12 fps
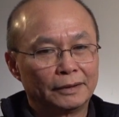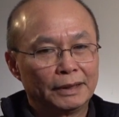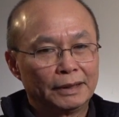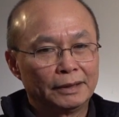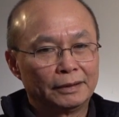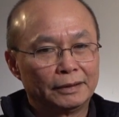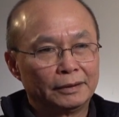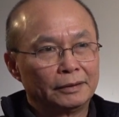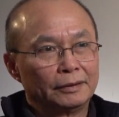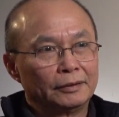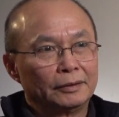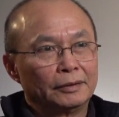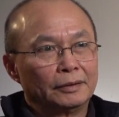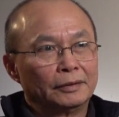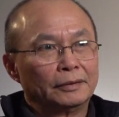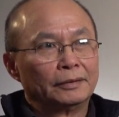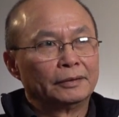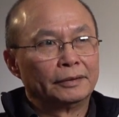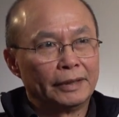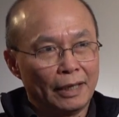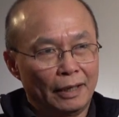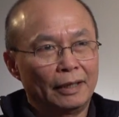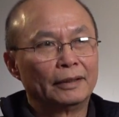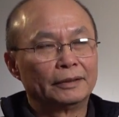You created a garden in the
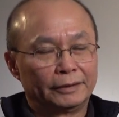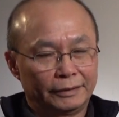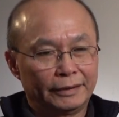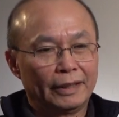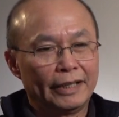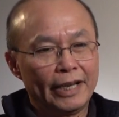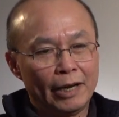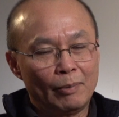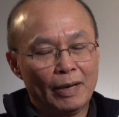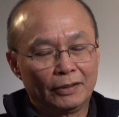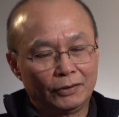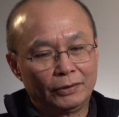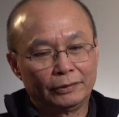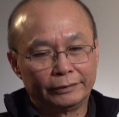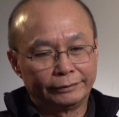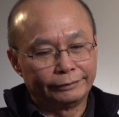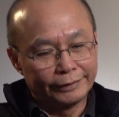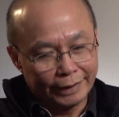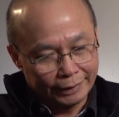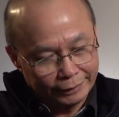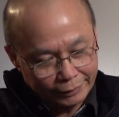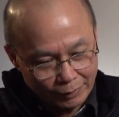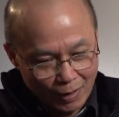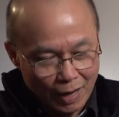backyard. Yeah, they have us to dig
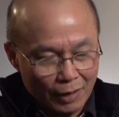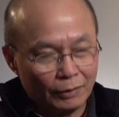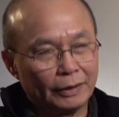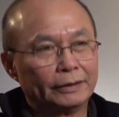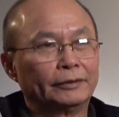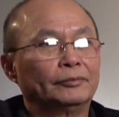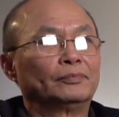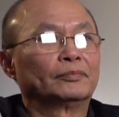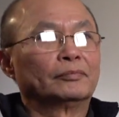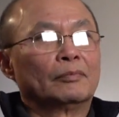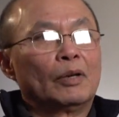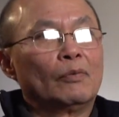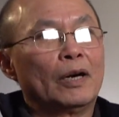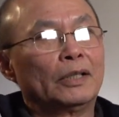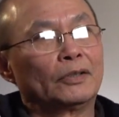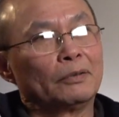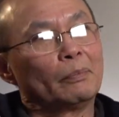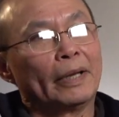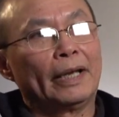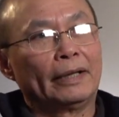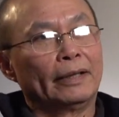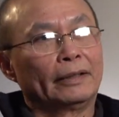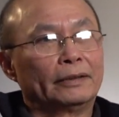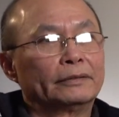the ground, and my wife
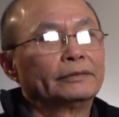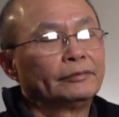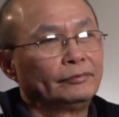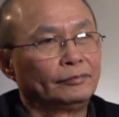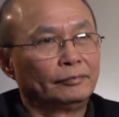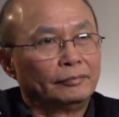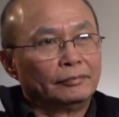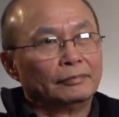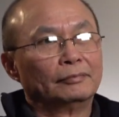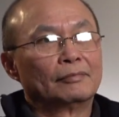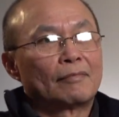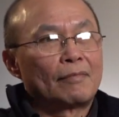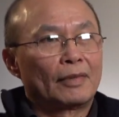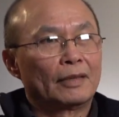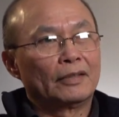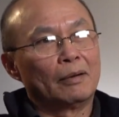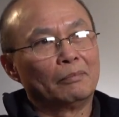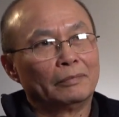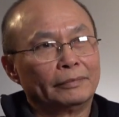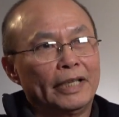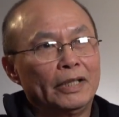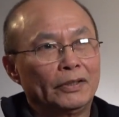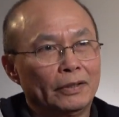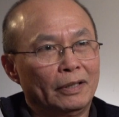planted some
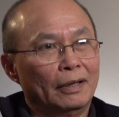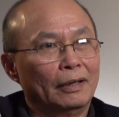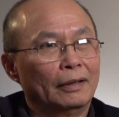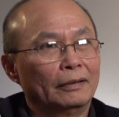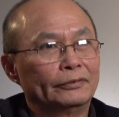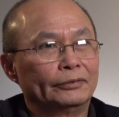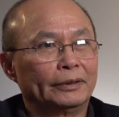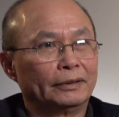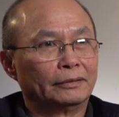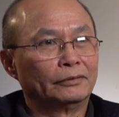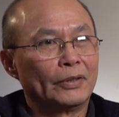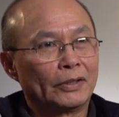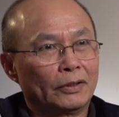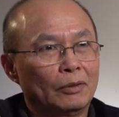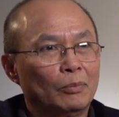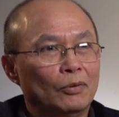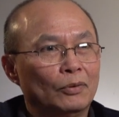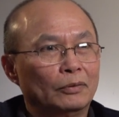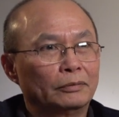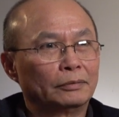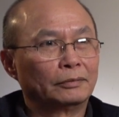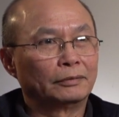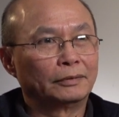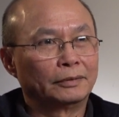Asian herb and vegetable.
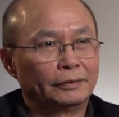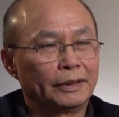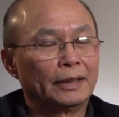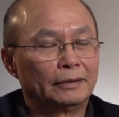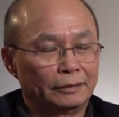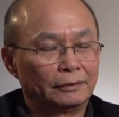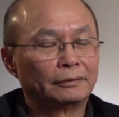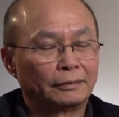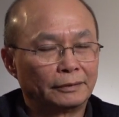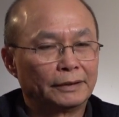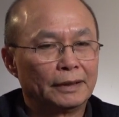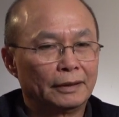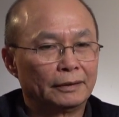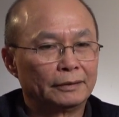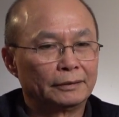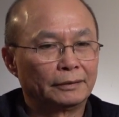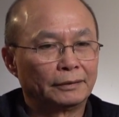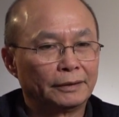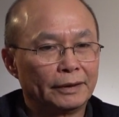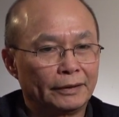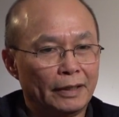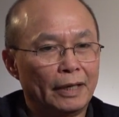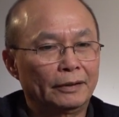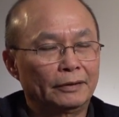Yeah,
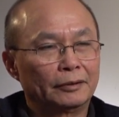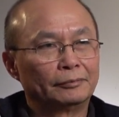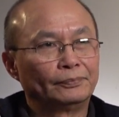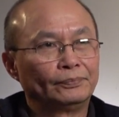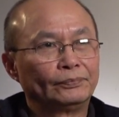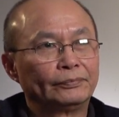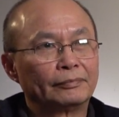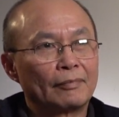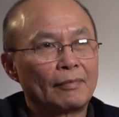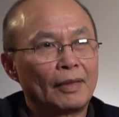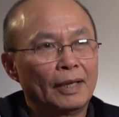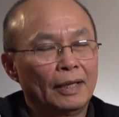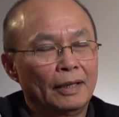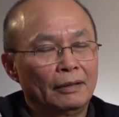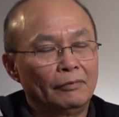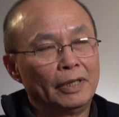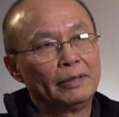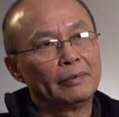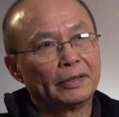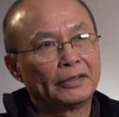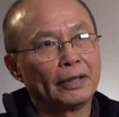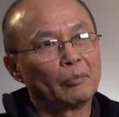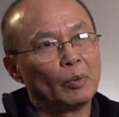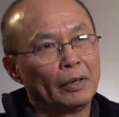that's nice. We live in
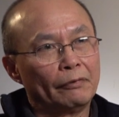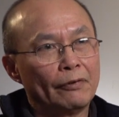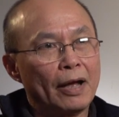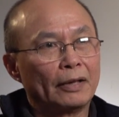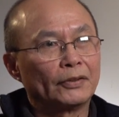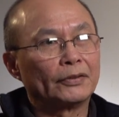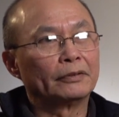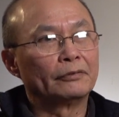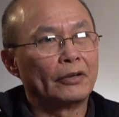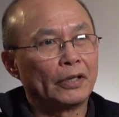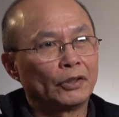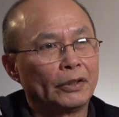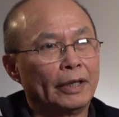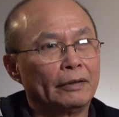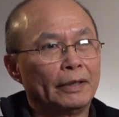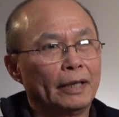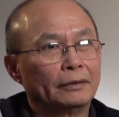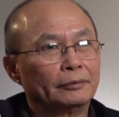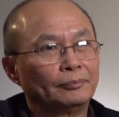Saint Boniface, French area.